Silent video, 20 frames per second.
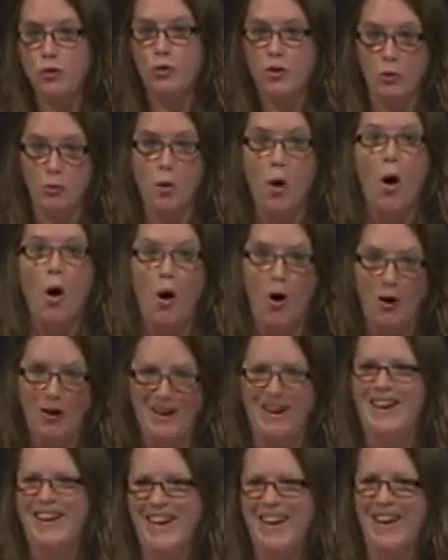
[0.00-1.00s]
wrong,
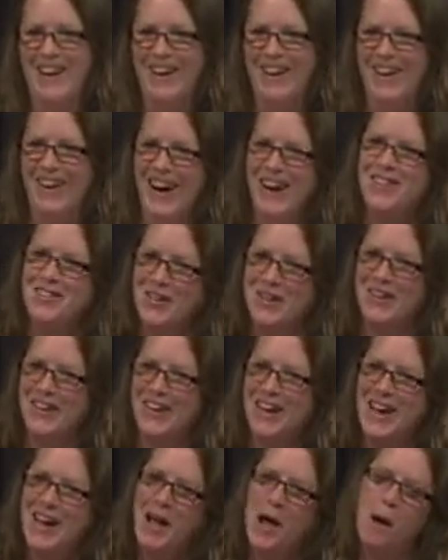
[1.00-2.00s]
I do,
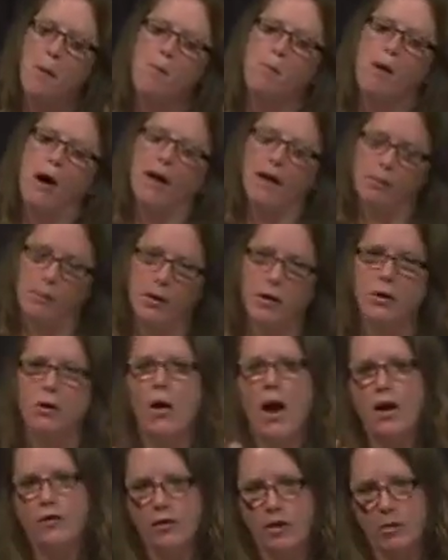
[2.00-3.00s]
but you're
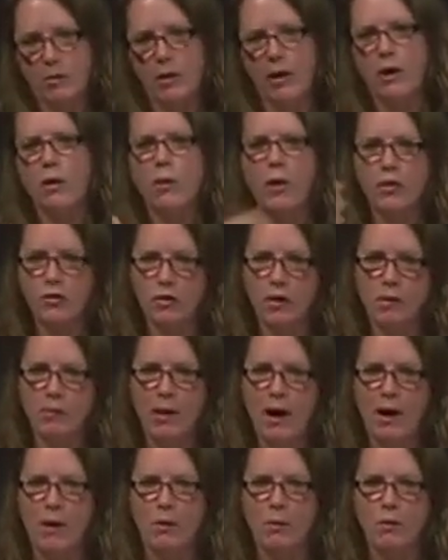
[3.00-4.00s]
asking me a question
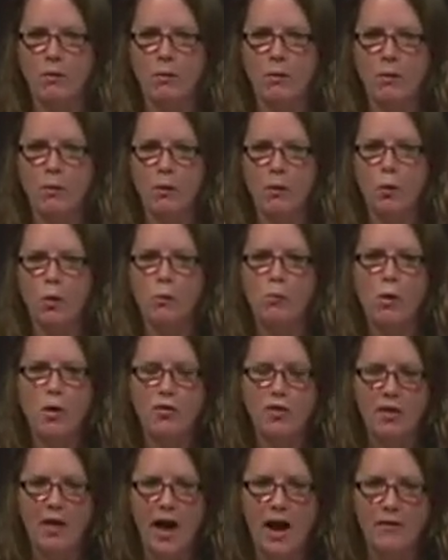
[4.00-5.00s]
about, we're both
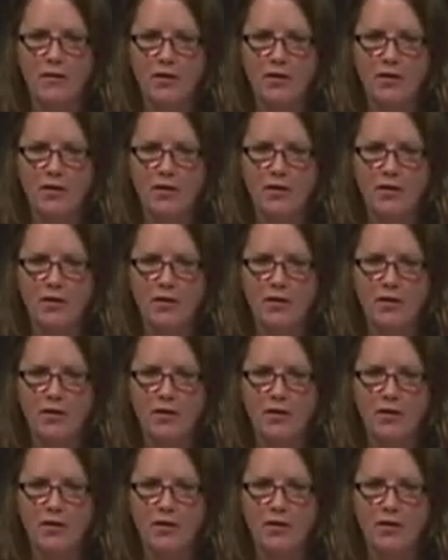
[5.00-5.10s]
alive in